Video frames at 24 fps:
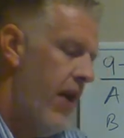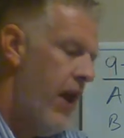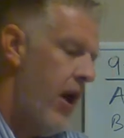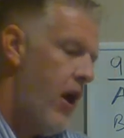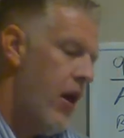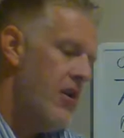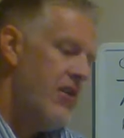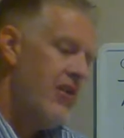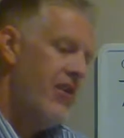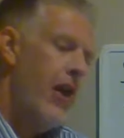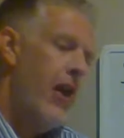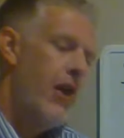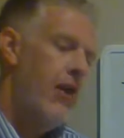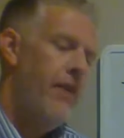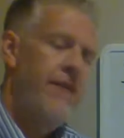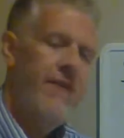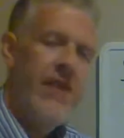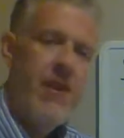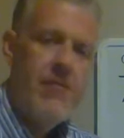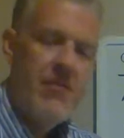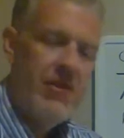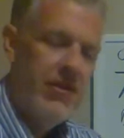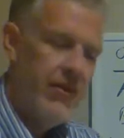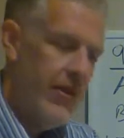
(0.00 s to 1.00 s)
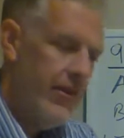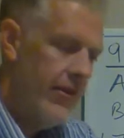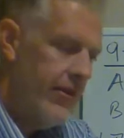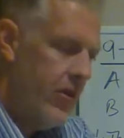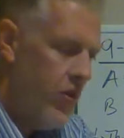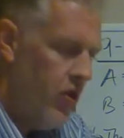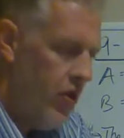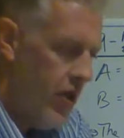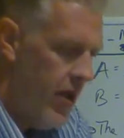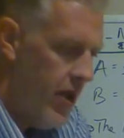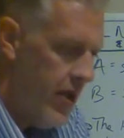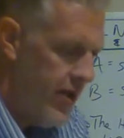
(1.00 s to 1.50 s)
Aristotle famously
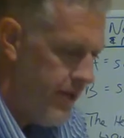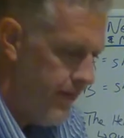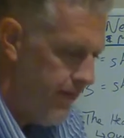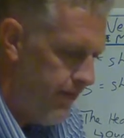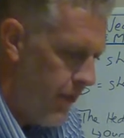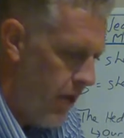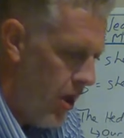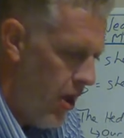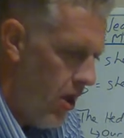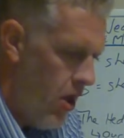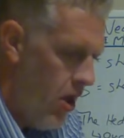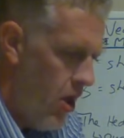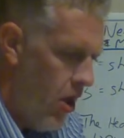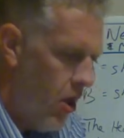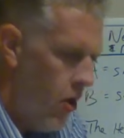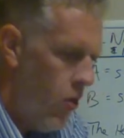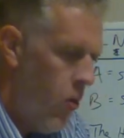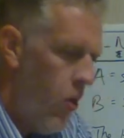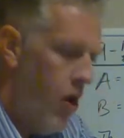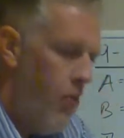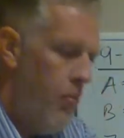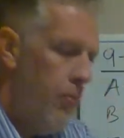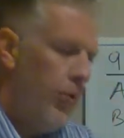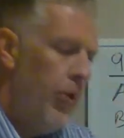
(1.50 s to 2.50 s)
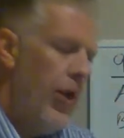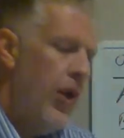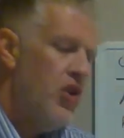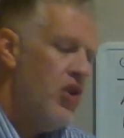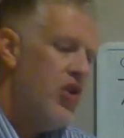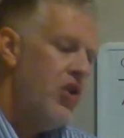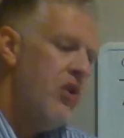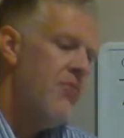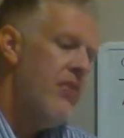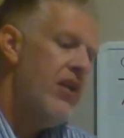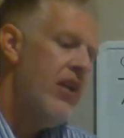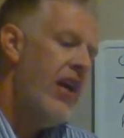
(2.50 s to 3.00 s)
suggests, quote,
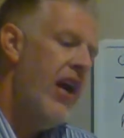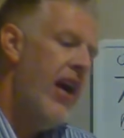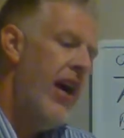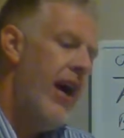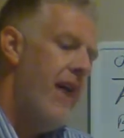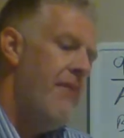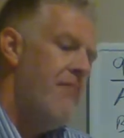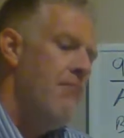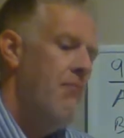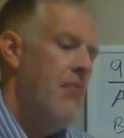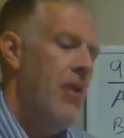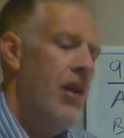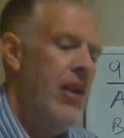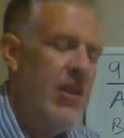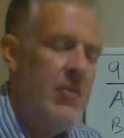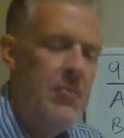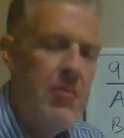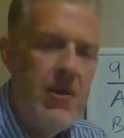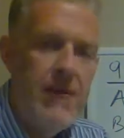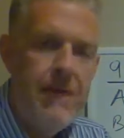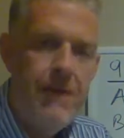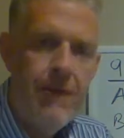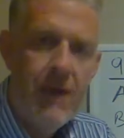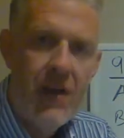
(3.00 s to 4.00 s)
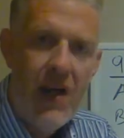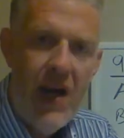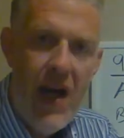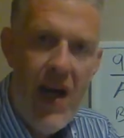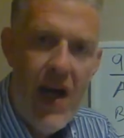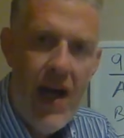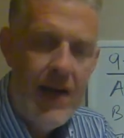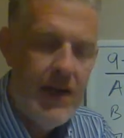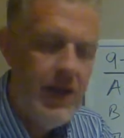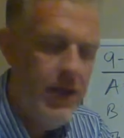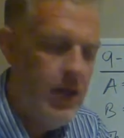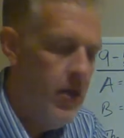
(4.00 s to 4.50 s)
pleasure to be got must be
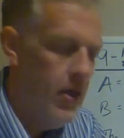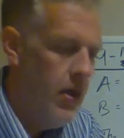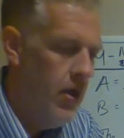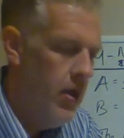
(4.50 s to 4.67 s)
forgot.